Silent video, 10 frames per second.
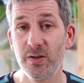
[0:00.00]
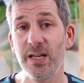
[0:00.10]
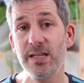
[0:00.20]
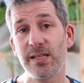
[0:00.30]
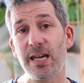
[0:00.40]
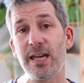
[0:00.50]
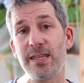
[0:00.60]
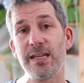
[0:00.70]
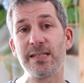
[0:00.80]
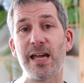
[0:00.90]
do you need to get
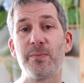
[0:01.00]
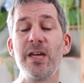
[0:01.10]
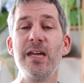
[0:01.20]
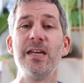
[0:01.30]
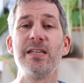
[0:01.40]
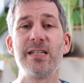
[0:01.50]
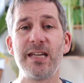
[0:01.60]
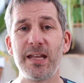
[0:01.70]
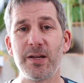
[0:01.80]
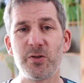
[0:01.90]
in the exam to
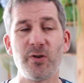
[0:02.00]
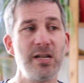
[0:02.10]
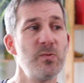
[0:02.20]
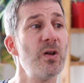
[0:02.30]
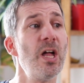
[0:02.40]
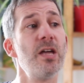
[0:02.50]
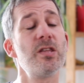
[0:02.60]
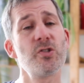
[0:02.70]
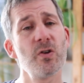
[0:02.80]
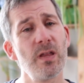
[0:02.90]
get those grades? Well,
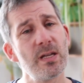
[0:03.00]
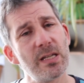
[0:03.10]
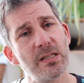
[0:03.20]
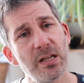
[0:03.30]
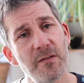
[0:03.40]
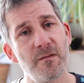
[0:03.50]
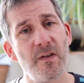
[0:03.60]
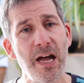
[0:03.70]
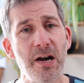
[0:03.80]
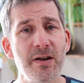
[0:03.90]
the truth is it's going to
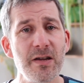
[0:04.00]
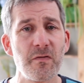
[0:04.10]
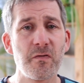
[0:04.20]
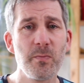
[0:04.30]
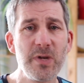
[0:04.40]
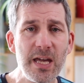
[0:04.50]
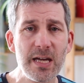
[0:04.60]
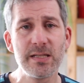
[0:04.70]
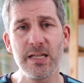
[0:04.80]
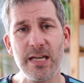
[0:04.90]
vary from
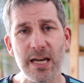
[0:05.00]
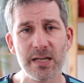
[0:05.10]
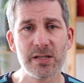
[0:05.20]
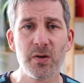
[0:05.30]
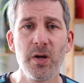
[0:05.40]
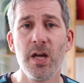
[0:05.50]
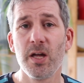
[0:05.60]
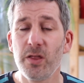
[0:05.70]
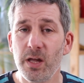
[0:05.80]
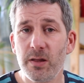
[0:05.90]
year to year. So
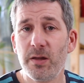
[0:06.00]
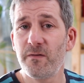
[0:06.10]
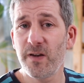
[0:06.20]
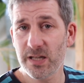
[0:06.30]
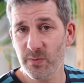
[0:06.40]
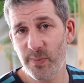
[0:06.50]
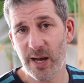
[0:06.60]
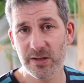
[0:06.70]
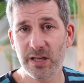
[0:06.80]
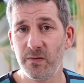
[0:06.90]
the figures I'm
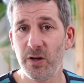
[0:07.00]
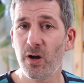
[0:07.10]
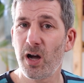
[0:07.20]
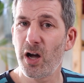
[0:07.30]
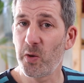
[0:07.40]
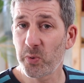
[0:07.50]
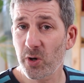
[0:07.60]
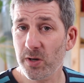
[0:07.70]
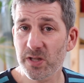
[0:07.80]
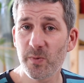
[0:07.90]
about to give you are
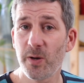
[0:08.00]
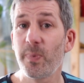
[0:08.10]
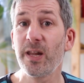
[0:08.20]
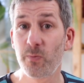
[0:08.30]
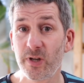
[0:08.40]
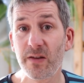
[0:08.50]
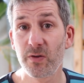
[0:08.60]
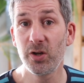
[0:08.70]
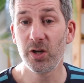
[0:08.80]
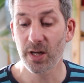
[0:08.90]
approximate, but they will give
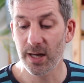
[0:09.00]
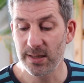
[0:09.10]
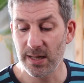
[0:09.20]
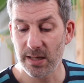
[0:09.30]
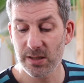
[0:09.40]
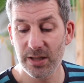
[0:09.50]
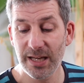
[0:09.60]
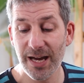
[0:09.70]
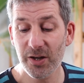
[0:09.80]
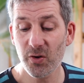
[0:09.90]
you a good idea. So
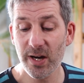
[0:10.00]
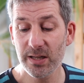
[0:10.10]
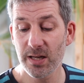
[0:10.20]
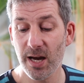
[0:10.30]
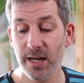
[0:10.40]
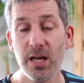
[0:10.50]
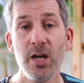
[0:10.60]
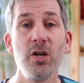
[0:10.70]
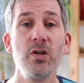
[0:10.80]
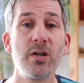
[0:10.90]
to get a grade 9,
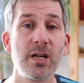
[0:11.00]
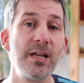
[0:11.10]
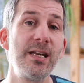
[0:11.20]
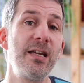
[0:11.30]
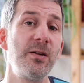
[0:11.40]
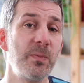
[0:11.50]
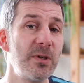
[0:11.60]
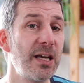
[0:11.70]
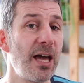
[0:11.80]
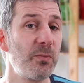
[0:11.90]
you're going to need
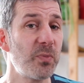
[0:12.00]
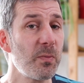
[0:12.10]
to get